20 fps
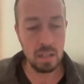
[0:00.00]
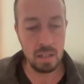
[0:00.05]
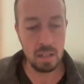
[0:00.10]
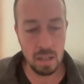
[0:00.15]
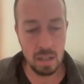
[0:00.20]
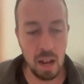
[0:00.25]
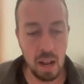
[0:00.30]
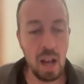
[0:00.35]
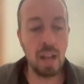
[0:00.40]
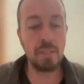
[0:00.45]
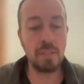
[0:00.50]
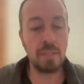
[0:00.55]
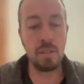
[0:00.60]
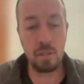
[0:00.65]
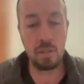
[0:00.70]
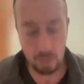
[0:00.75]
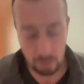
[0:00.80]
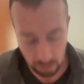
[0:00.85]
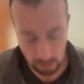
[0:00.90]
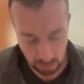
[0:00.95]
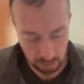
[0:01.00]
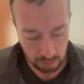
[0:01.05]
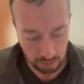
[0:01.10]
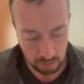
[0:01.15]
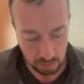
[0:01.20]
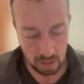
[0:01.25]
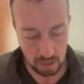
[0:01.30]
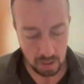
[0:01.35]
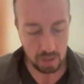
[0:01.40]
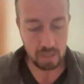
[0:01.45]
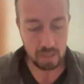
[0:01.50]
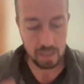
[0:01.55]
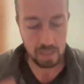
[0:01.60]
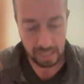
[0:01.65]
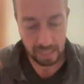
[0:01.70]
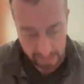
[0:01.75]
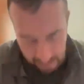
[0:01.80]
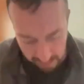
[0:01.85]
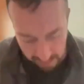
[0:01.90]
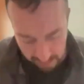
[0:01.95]
not to
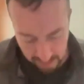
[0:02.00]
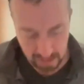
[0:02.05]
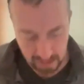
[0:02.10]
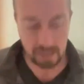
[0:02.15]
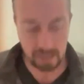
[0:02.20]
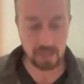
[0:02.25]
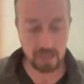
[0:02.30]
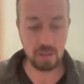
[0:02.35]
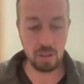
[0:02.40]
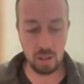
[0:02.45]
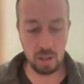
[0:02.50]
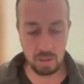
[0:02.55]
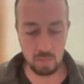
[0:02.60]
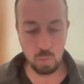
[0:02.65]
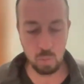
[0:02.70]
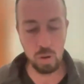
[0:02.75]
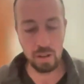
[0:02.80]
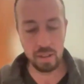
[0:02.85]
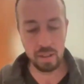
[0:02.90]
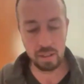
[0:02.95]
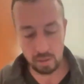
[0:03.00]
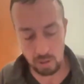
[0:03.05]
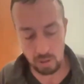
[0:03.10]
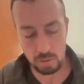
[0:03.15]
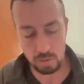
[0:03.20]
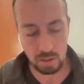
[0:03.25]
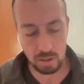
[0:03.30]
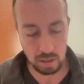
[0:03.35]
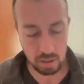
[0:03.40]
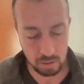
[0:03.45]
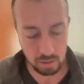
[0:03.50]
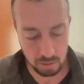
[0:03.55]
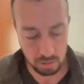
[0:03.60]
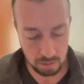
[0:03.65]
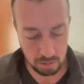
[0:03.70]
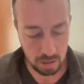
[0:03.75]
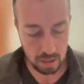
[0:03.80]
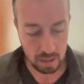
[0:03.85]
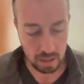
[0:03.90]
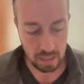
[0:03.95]
insist on what is owed to
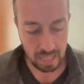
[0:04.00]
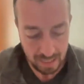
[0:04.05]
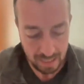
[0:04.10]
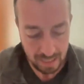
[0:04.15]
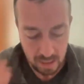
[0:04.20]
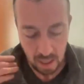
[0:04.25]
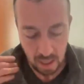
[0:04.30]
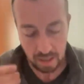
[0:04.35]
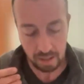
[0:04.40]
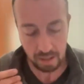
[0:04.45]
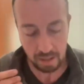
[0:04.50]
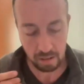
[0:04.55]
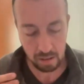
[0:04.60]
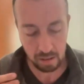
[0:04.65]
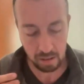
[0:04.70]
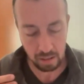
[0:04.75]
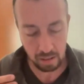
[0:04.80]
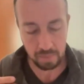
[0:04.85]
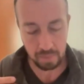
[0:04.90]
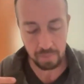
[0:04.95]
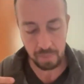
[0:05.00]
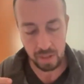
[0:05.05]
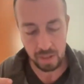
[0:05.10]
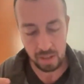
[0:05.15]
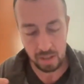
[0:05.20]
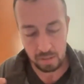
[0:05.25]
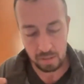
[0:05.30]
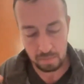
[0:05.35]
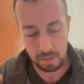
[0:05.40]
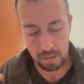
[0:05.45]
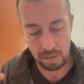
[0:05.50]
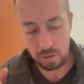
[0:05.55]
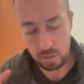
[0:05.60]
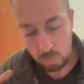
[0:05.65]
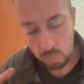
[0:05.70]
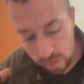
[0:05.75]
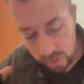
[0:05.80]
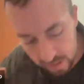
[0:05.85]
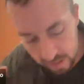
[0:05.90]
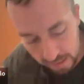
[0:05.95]
you entirely, but
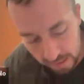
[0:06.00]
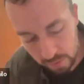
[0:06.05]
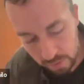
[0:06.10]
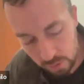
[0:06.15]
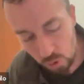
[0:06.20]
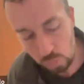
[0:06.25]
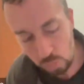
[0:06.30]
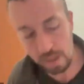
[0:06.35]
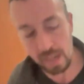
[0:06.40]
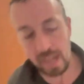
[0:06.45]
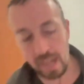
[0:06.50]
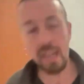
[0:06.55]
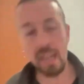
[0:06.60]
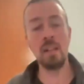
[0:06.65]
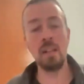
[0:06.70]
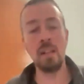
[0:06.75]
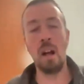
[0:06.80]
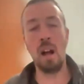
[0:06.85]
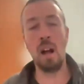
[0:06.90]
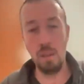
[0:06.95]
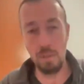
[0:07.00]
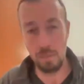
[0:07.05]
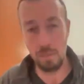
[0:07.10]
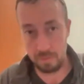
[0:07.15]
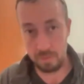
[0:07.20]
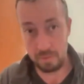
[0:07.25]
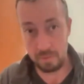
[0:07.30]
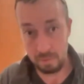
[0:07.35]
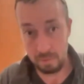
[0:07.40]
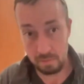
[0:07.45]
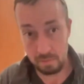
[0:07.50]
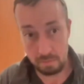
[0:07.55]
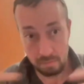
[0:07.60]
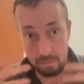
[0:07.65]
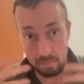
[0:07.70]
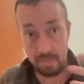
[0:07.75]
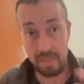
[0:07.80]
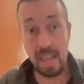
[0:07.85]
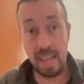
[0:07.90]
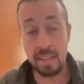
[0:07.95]
to within the domain of
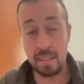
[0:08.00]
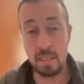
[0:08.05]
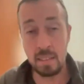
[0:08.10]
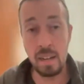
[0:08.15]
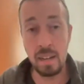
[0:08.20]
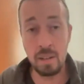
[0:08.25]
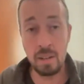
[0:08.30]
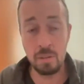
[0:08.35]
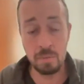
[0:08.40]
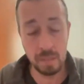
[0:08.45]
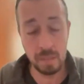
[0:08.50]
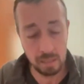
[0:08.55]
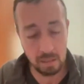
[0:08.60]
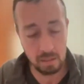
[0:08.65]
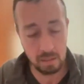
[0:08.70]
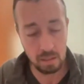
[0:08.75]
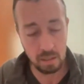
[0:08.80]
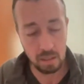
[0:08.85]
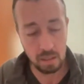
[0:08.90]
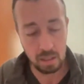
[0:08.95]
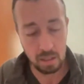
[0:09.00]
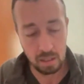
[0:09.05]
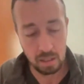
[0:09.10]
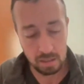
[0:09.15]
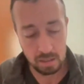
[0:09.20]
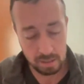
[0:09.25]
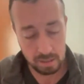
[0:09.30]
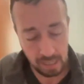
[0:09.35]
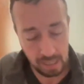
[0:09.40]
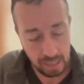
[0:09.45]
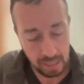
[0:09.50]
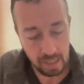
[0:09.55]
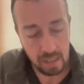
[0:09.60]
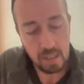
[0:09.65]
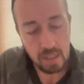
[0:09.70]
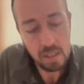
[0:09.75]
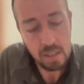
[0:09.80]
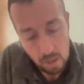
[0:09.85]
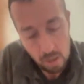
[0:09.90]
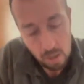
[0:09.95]
that entitlement,
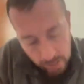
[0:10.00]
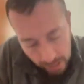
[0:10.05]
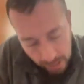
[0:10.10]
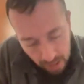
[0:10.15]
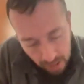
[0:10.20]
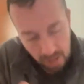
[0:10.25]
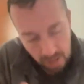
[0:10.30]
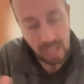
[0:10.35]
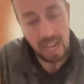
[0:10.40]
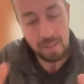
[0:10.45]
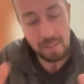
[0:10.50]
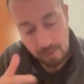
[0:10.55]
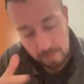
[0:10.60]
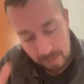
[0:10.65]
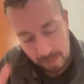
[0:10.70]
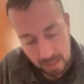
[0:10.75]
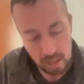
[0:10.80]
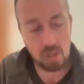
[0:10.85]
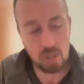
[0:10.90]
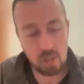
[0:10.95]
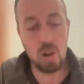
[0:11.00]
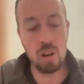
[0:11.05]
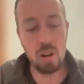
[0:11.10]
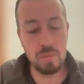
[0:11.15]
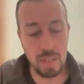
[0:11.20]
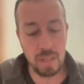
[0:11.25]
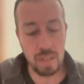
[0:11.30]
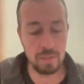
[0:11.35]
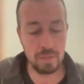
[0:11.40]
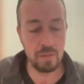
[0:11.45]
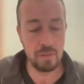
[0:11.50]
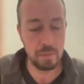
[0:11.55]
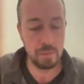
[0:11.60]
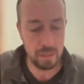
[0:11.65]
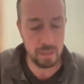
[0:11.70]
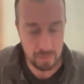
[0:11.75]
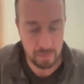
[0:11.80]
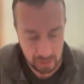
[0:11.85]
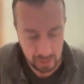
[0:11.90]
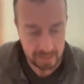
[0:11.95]
say, okay, I have to make a carve out of a
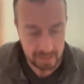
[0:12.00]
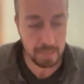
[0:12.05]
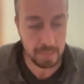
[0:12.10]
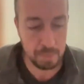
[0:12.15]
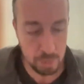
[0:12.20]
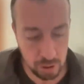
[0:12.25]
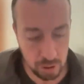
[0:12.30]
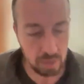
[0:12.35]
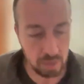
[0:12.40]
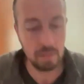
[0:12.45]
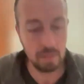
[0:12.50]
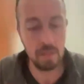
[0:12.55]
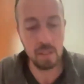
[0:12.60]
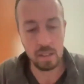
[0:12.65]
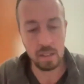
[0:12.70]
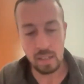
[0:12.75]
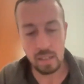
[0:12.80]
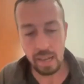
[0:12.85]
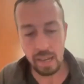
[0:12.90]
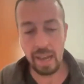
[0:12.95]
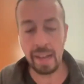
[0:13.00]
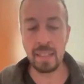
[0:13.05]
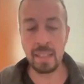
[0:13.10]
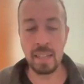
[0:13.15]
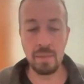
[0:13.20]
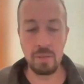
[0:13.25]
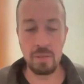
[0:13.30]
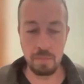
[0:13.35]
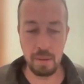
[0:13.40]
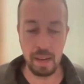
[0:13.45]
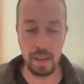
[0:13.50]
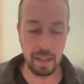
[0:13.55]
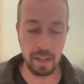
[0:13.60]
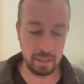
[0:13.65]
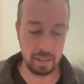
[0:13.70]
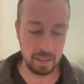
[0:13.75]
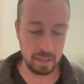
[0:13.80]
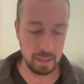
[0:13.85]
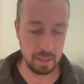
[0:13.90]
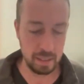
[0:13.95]
bit of an exception and give it
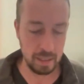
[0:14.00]
back.